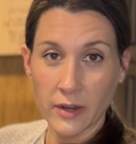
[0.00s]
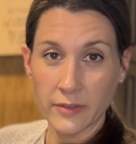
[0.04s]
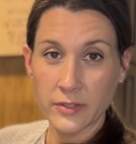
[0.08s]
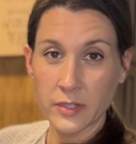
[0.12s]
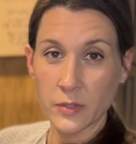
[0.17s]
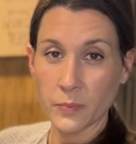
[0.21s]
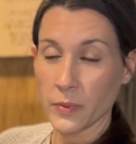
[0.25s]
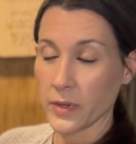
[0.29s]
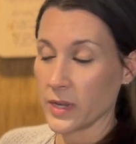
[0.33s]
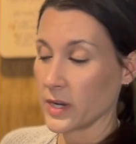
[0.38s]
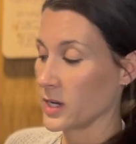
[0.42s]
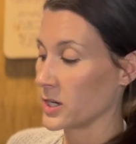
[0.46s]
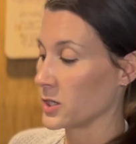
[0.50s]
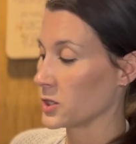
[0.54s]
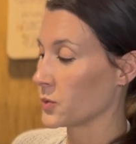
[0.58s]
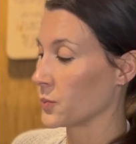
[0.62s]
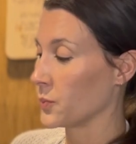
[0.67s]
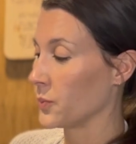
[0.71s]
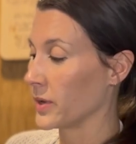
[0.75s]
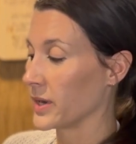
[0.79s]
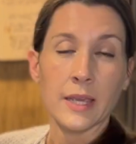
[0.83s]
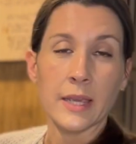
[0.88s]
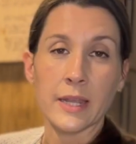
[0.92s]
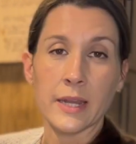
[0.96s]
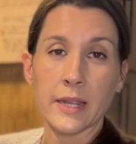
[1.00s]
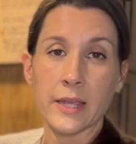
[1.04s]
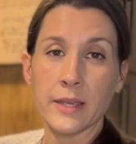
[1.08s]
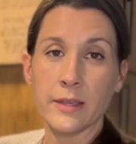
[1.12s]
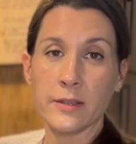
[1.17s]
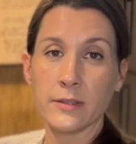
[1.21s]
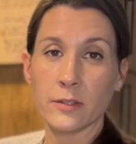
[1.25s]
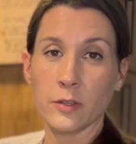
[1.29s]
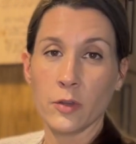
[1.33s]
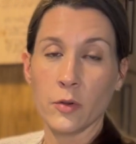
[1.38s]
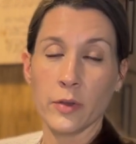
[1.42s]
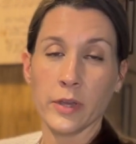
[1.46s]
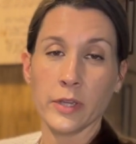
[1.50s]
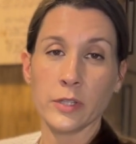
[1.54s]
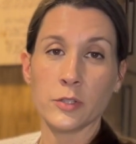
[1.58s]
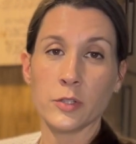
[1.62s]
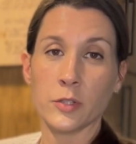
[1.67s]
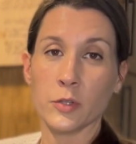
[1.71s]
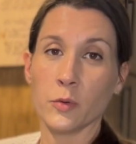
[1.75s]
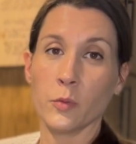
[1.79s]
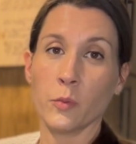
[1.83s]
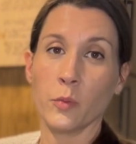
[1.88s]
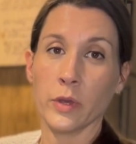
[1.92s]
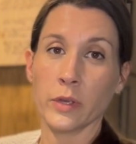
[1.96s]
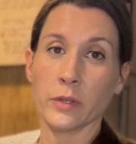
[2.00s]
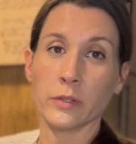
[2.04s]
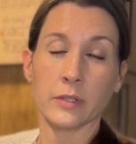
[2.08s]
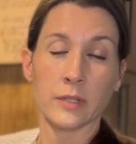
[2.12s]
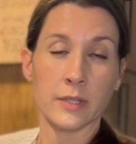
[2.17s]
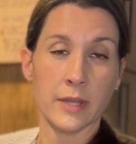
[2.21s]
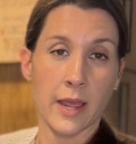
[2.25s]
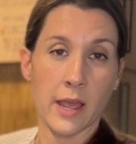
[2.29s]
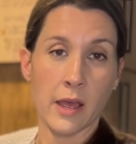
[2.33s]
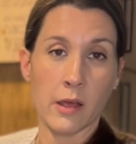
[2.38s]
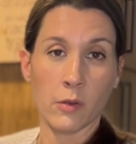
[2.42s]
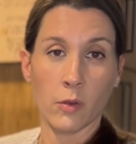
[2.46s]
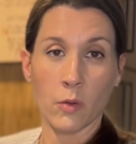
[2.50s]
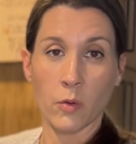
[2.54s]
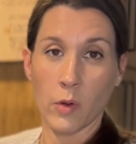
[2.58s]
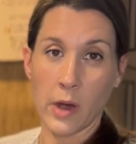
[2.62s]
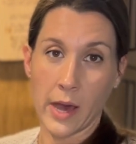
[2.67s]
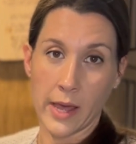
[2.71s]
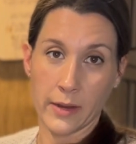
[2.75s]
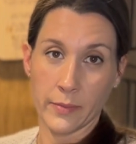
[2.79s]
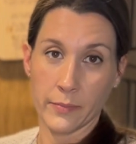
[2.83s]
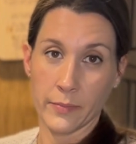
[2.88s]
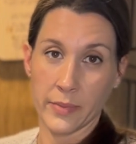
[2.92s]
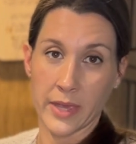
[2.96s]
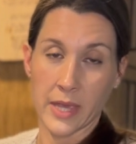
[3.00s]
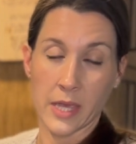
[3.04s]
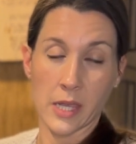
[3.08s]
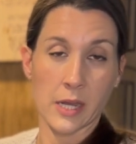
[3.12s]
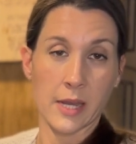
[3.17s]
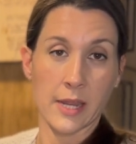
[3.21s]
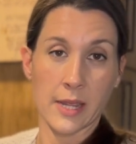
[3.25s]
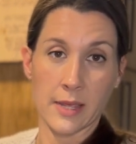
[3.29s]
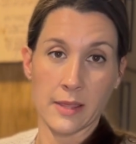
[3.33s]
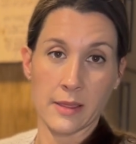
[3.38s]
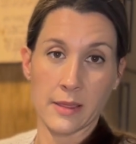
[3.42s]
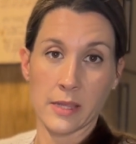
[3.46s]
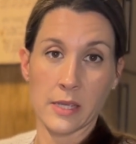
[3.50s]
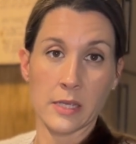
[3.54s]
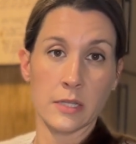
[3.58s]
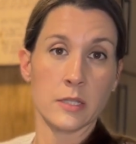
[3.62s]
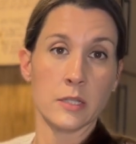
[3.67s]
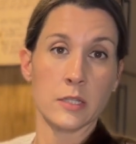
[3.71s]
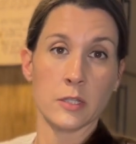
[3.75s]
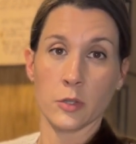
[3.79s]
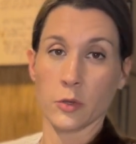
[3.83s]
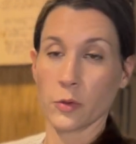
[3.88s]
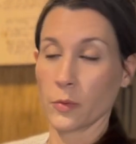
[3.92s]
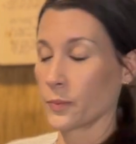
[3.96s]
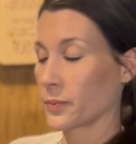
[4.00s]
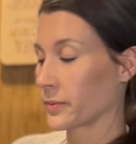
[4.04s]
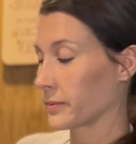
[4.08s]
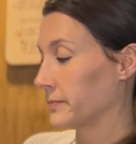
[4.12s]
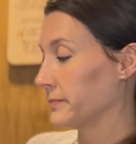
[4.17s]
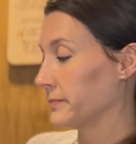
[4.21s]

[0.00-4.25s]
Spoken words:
of spinach, but it is going to wilt down quite a bit in this soup.